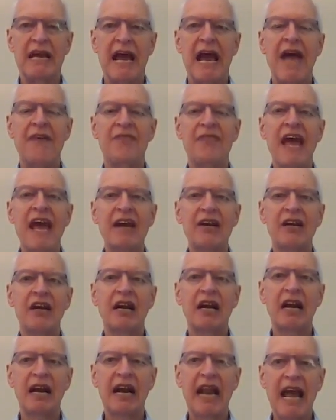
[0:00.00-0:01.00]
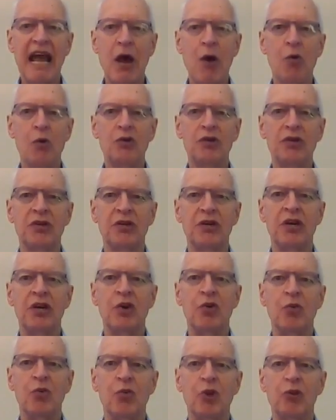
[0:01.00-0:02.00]
And that cloud
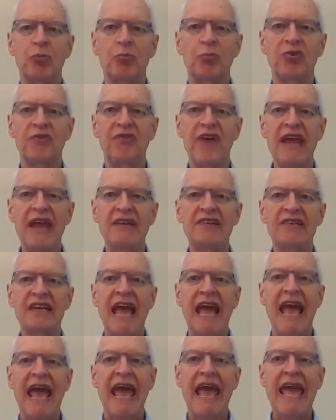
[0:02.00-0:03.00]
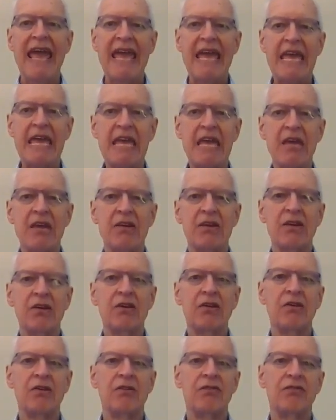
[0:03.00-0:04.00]
will prevent A
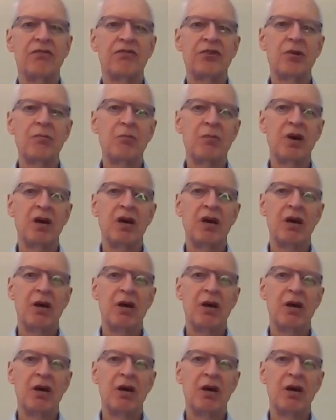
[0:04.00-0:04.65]
from